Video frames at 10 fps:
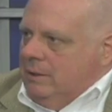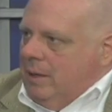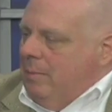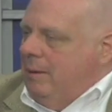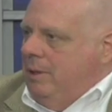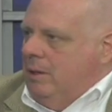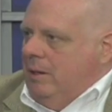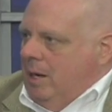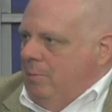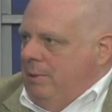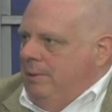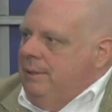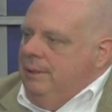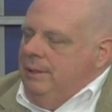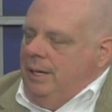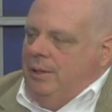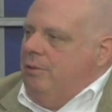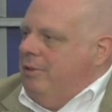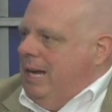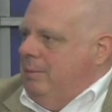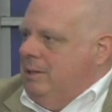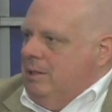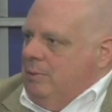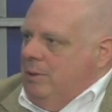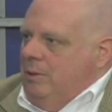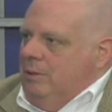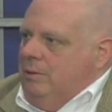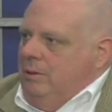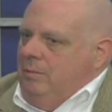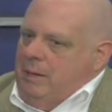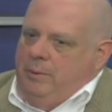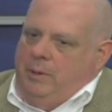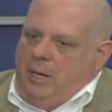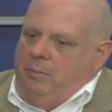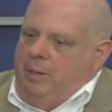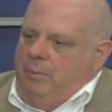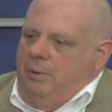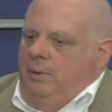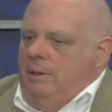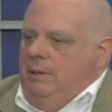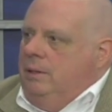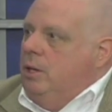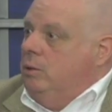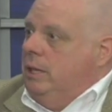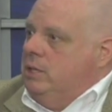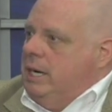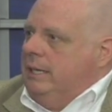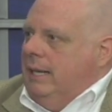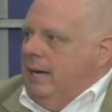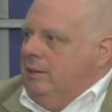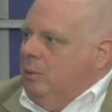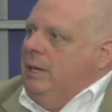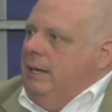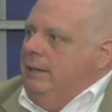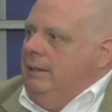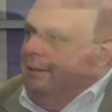that maybe it could help other families that were going through it, maybe it would help people go get checked out the way I did.